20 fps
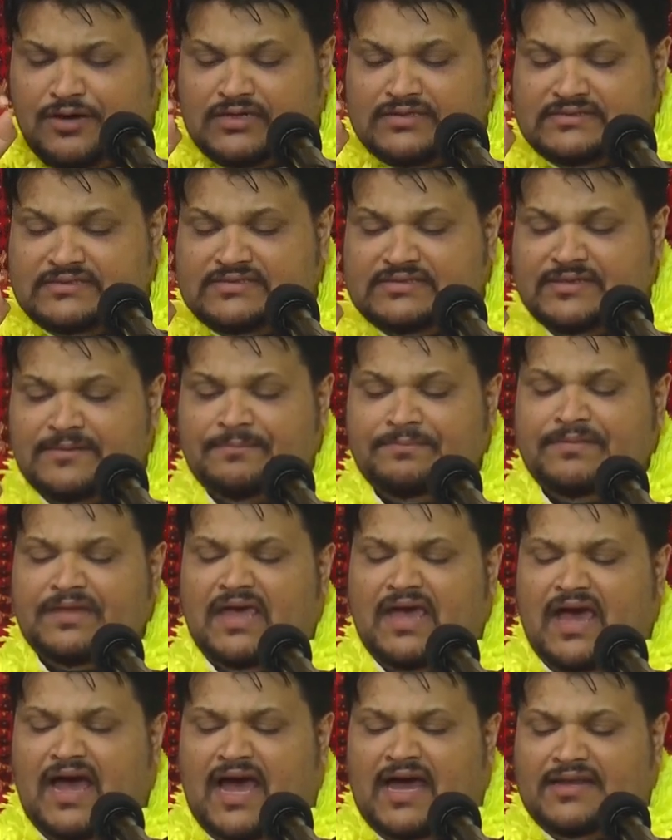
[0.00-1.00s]
ones,
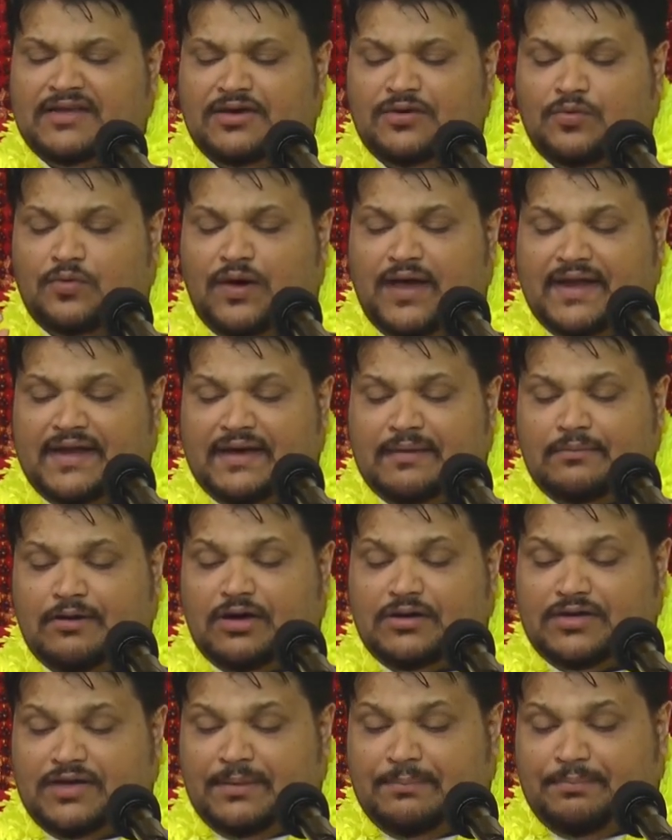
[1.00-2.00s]
and they wear them
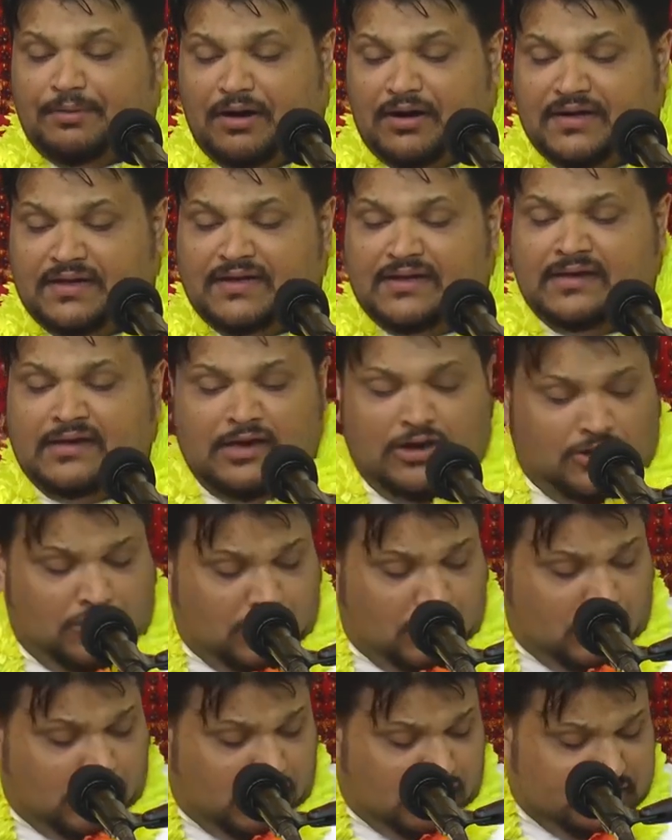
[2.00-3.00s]
on their body
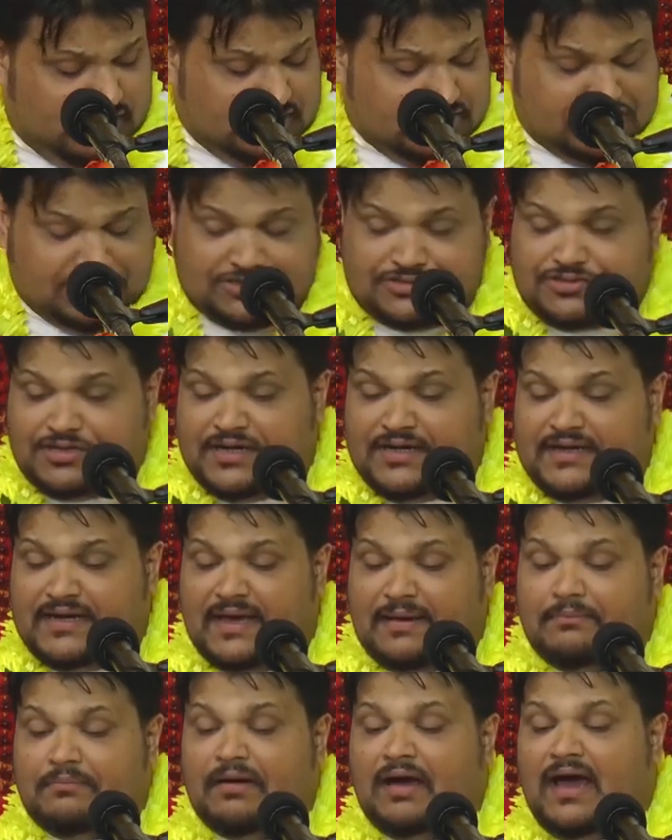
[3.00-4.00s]
or they string
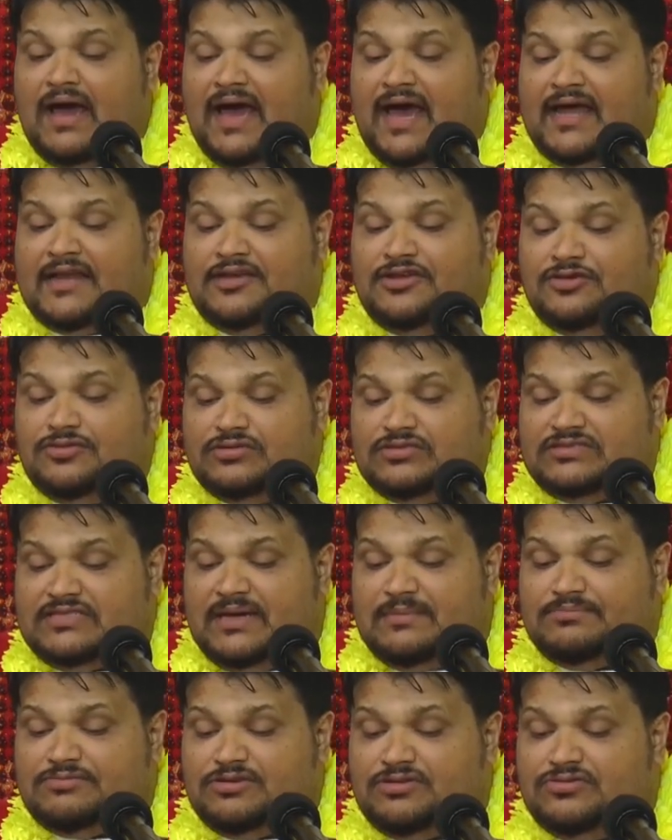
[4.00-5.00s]
them and use
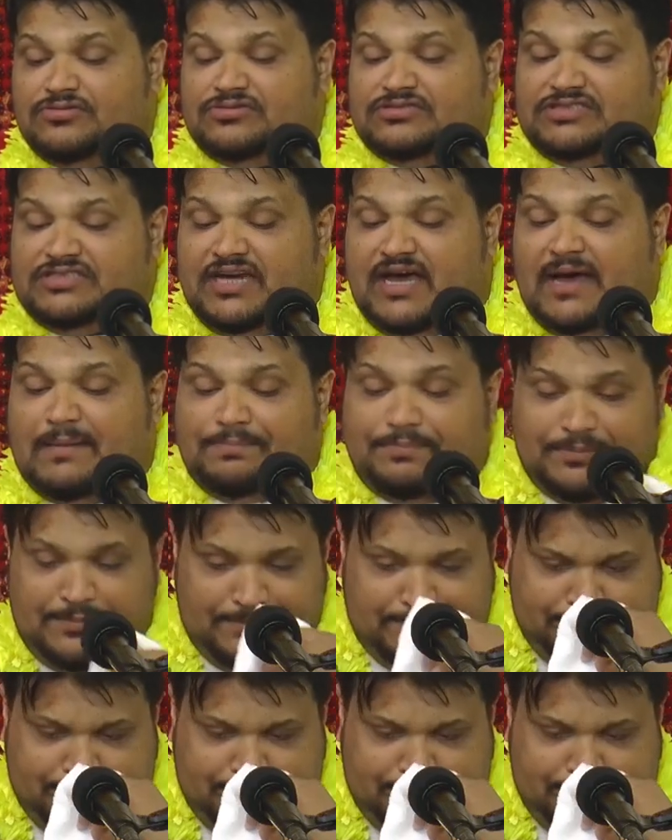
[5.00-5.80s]
them to do job.